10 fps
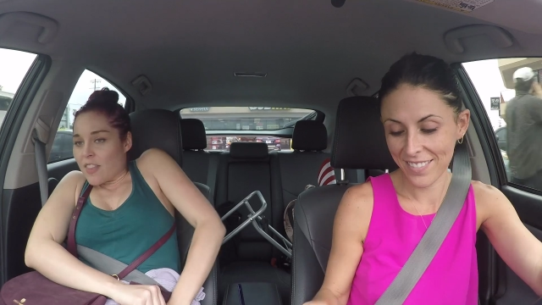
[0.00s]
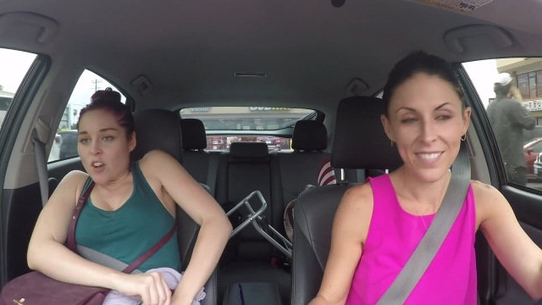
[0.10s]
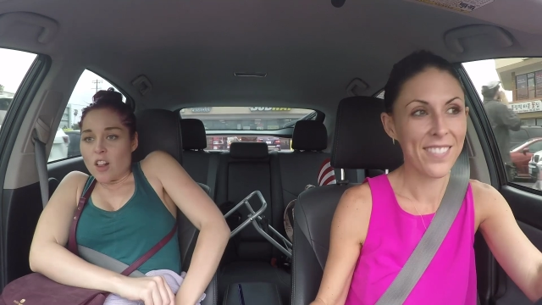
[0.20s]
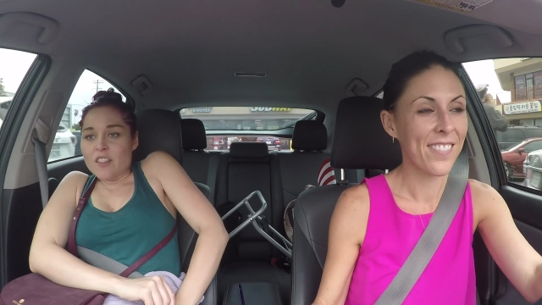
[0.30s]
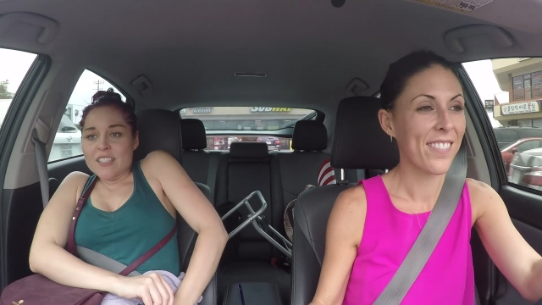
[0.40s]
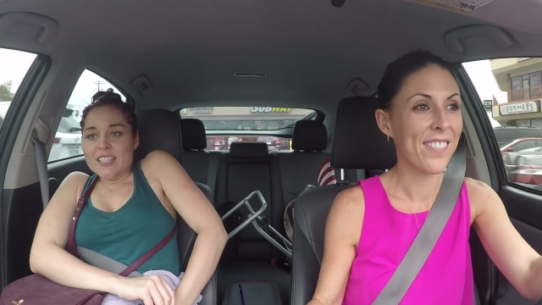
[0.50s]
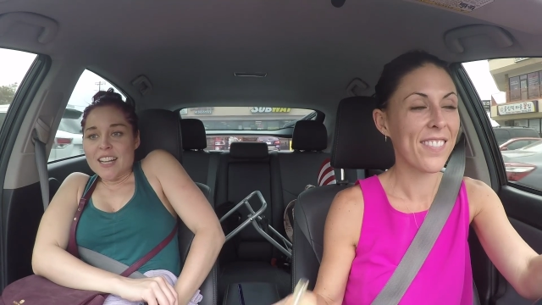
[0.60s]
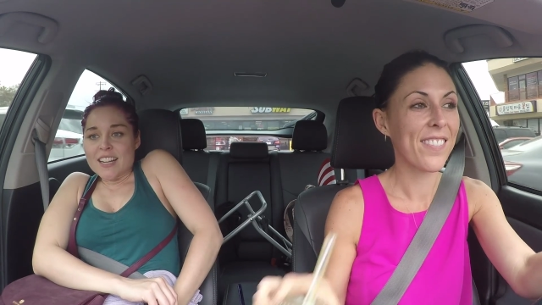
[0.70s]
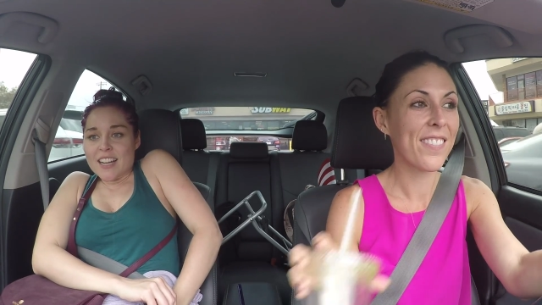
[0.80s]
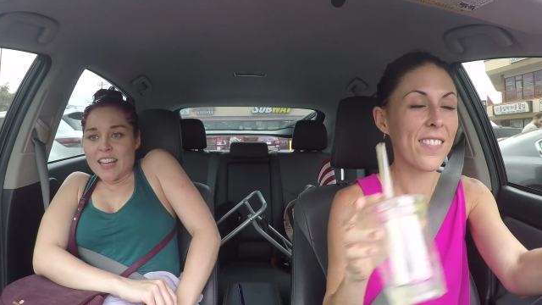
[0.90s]
Speaker 1: and then all of a
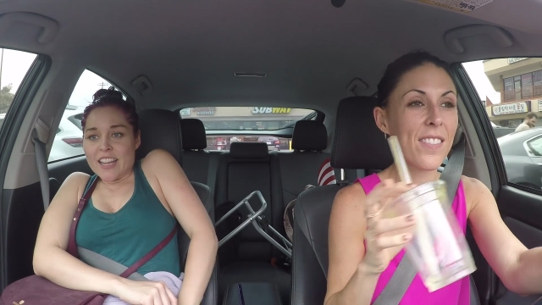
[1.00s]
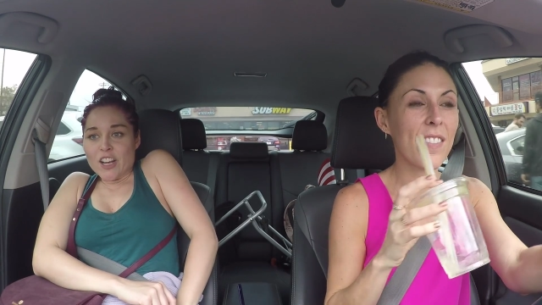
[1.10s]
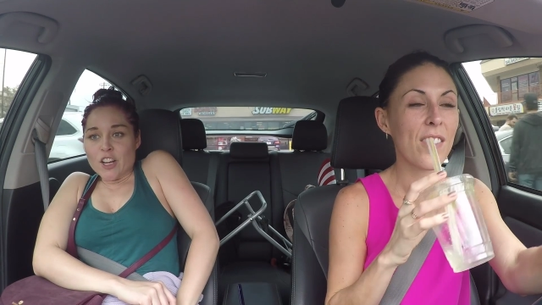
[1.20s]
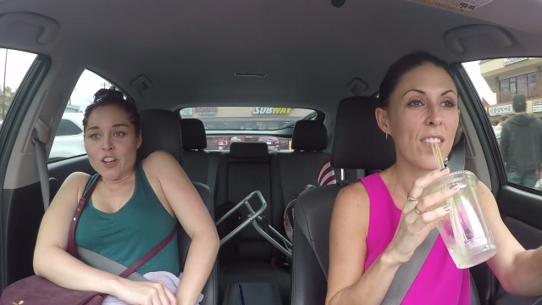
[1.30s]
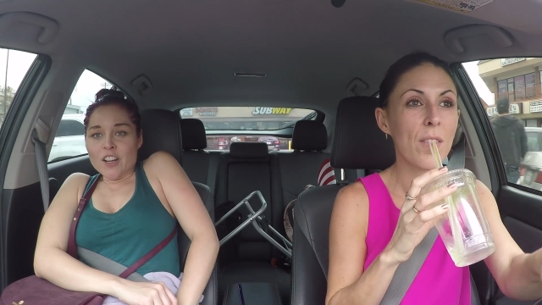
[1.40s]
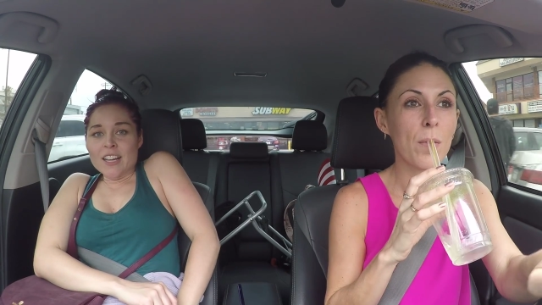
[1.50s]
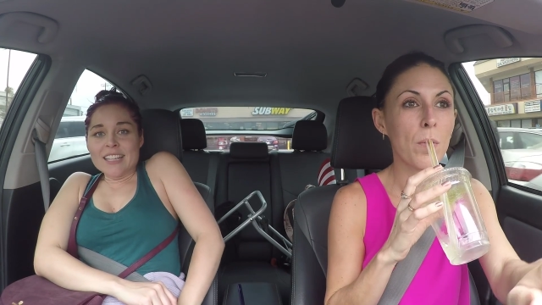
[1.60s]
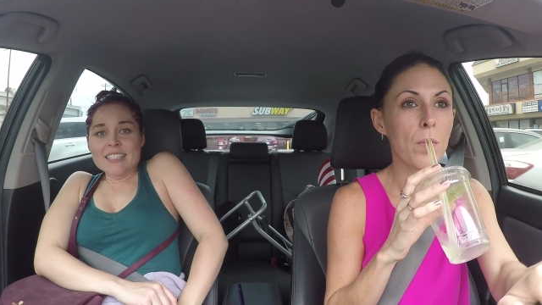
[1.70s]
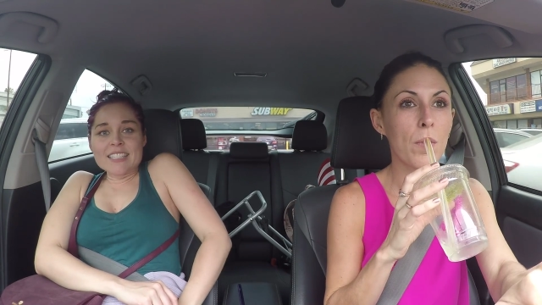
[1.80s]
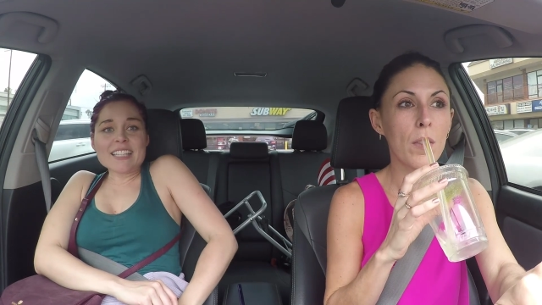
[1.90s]
sudden I hear,
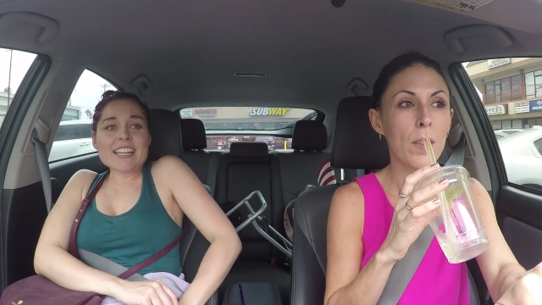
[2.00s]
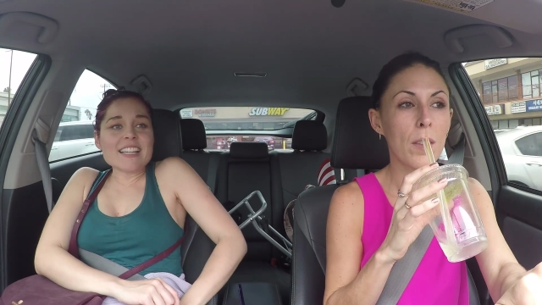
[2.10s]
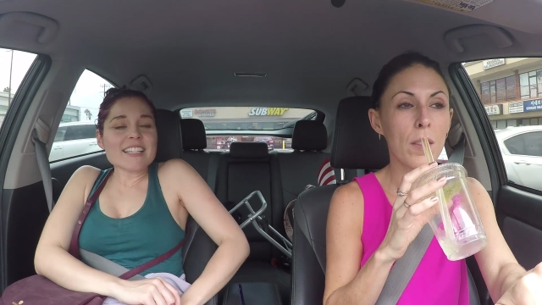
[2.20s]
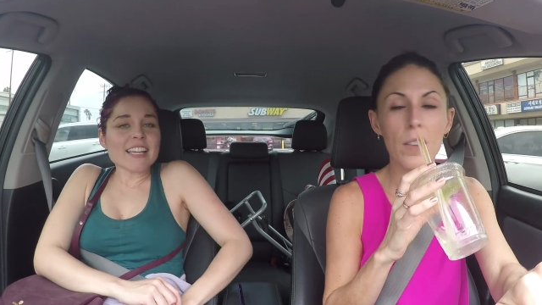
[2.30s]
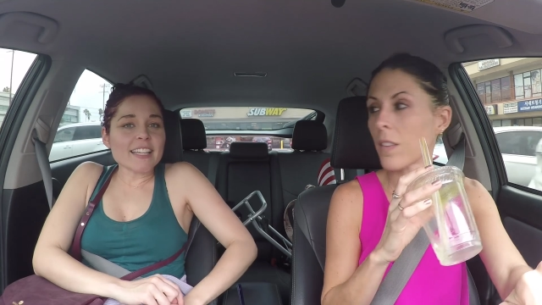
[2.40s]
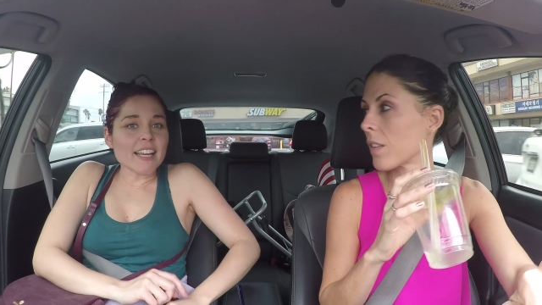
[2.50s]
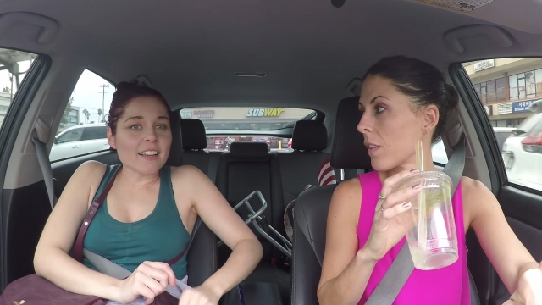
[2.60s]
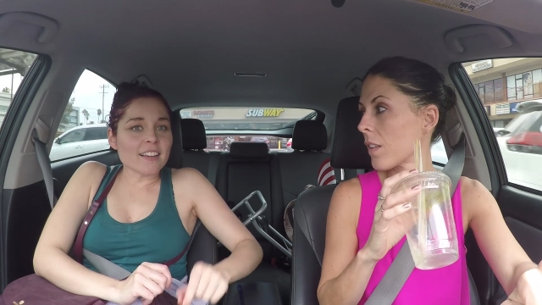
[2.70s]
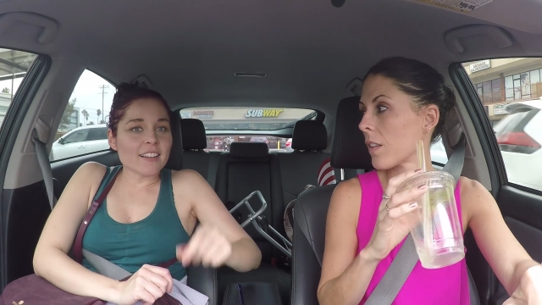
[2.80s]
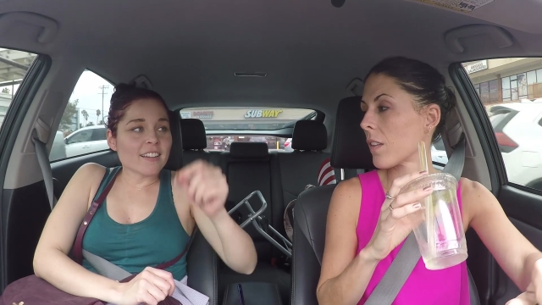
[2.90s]
ding, ding, ding, ding,
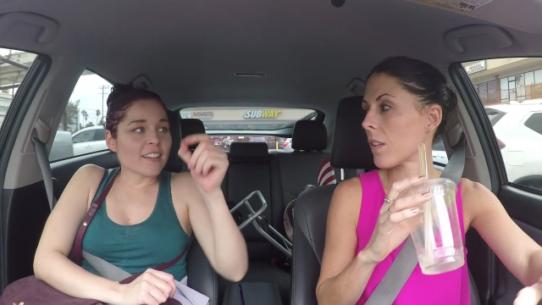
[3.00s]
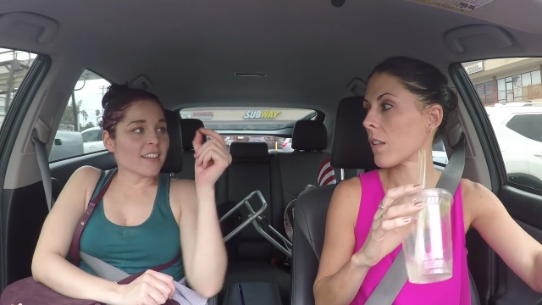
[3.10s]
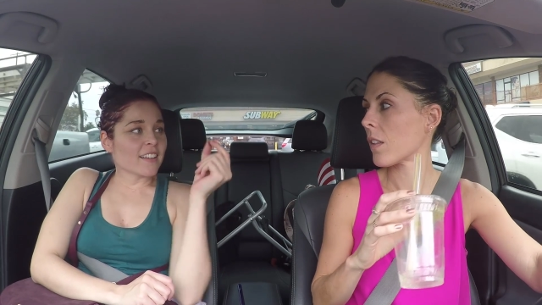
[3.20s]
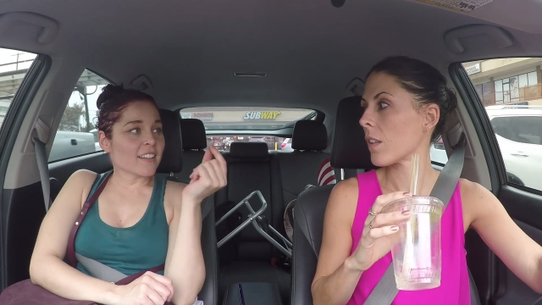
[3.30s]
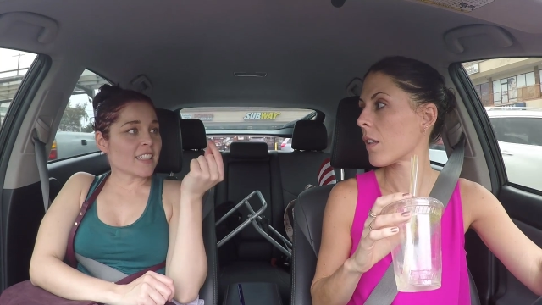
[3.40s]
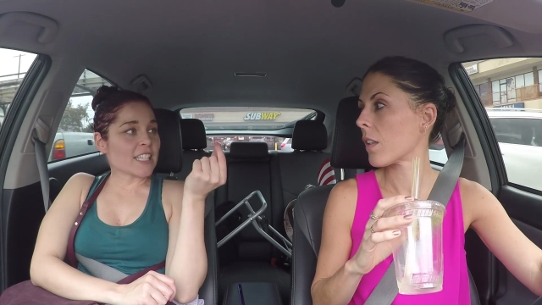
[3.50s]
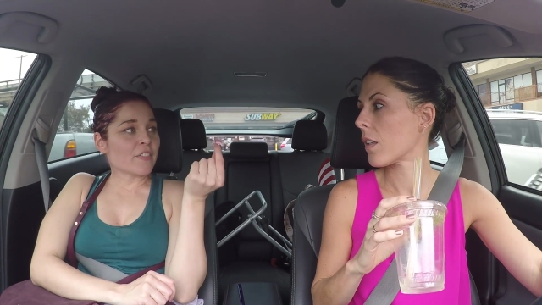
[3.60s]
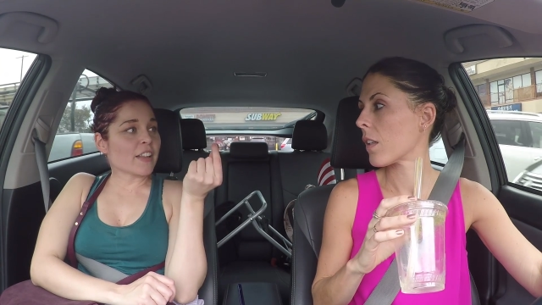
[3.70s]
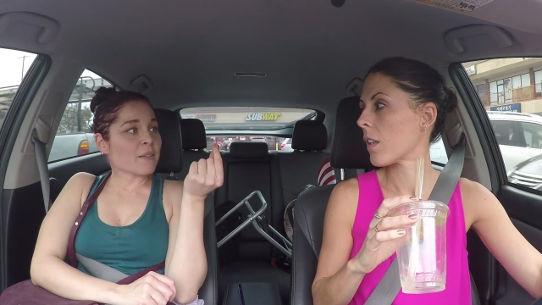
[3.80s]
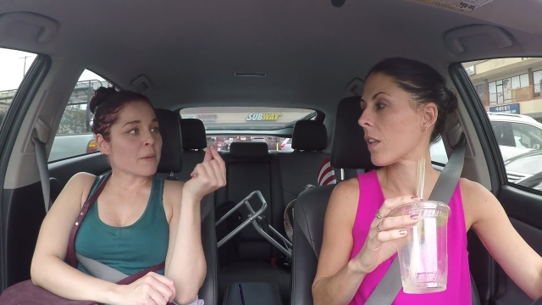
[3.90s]
ding.
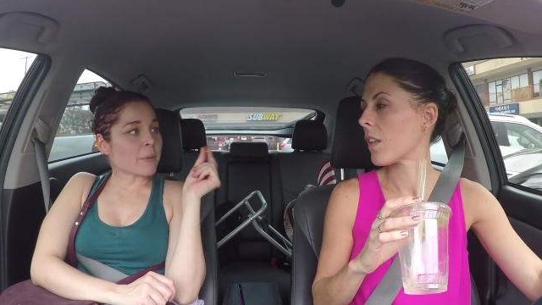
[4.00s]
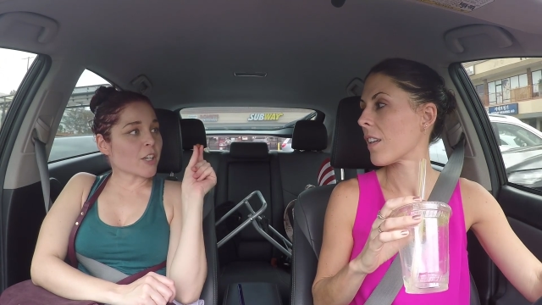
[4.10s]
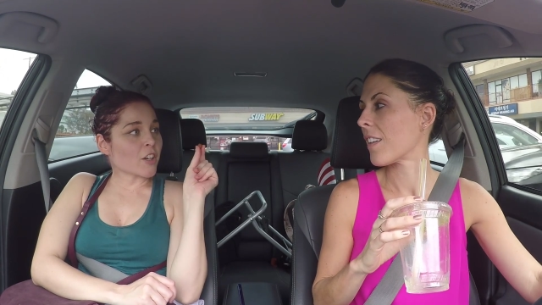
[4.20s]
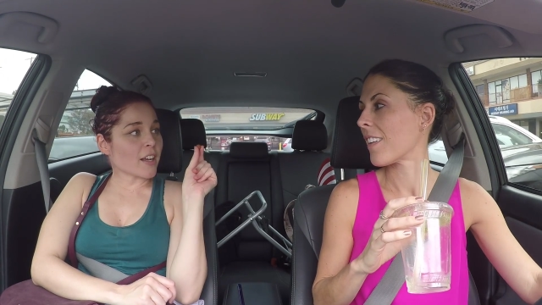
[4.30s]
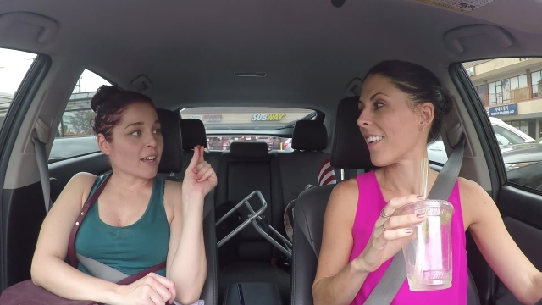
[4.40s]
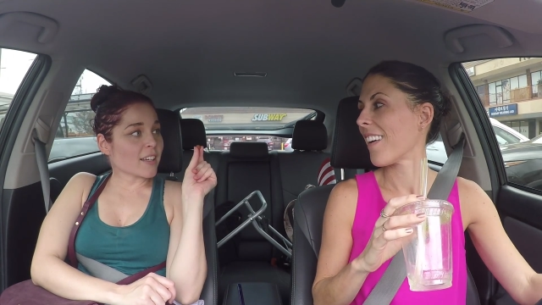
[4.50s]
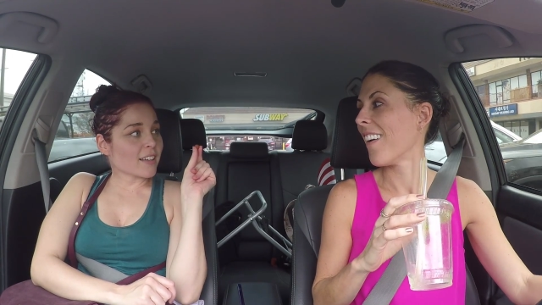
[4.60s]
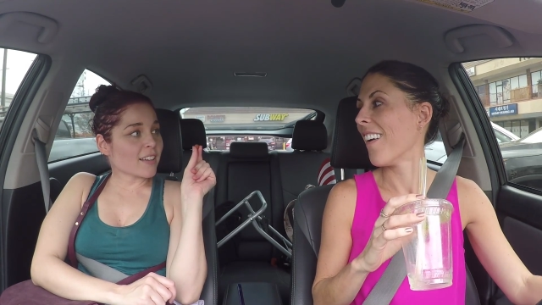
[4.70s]
This fell on my butt crack.